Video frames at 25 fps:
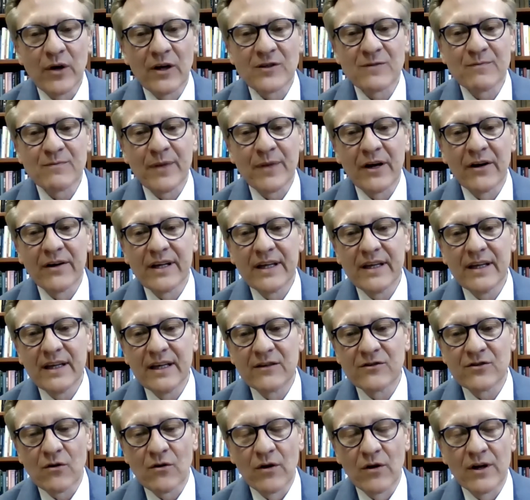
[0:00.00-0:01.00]
in prosperity,
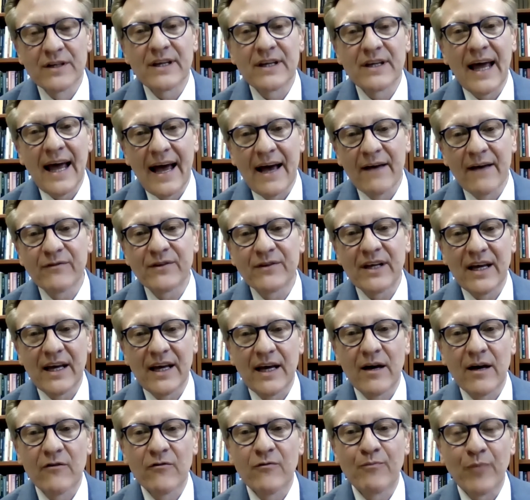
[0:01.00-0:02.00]
it's going to have to
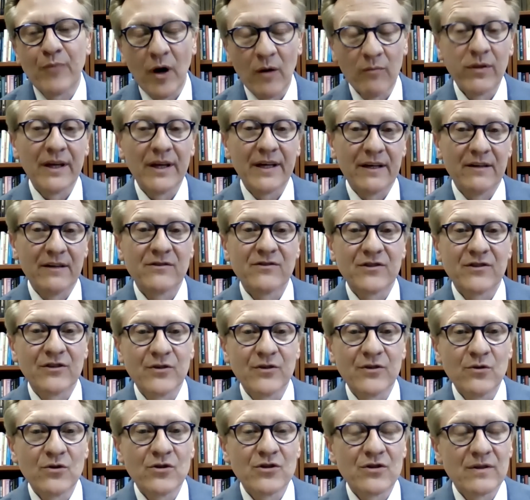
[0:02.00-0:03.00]
have public
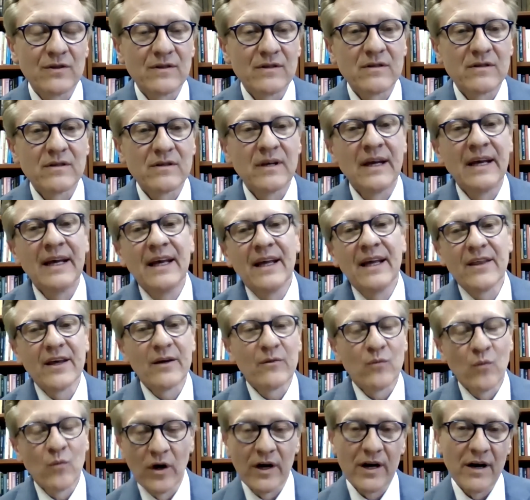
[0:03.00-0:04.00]
institutions
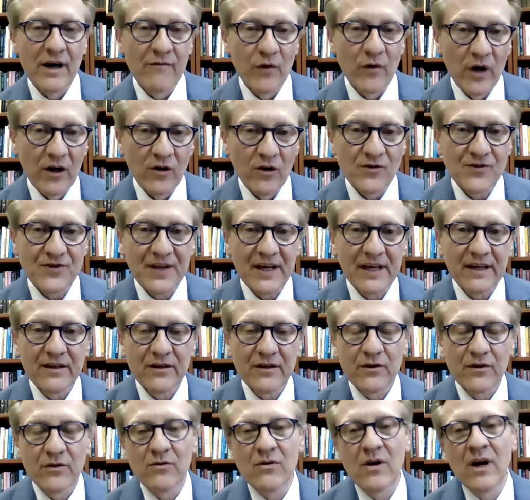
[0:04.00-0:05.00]
that whatever else they
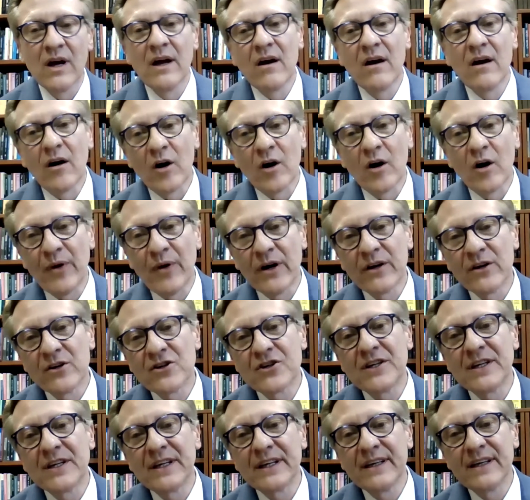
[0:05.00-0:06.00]
do are
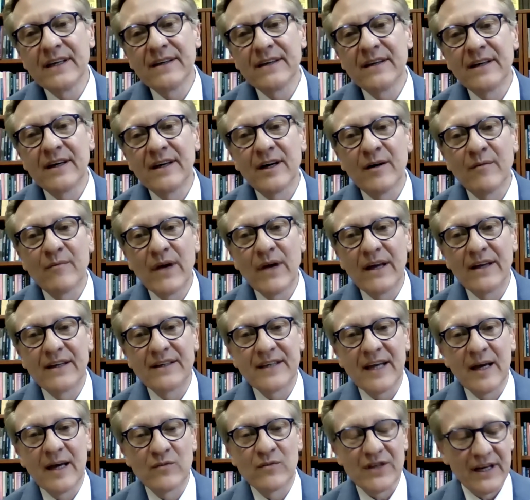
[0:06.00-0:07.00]
punishing um,
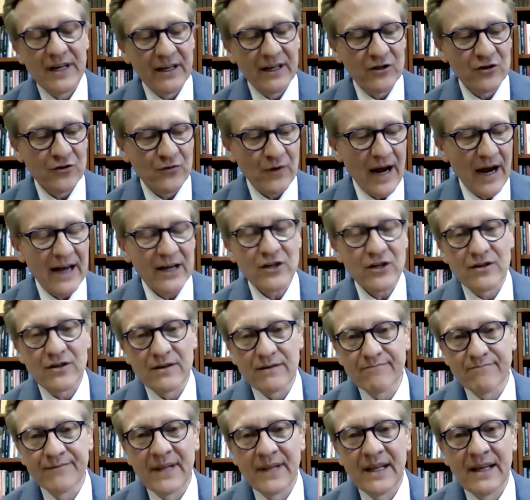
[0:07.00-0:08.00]
attempts at
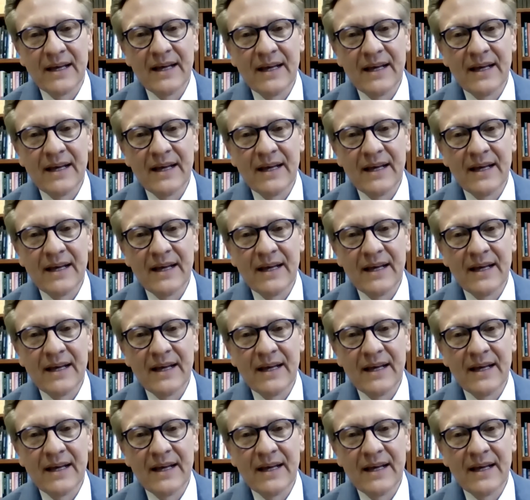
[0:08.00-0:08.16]
extraction.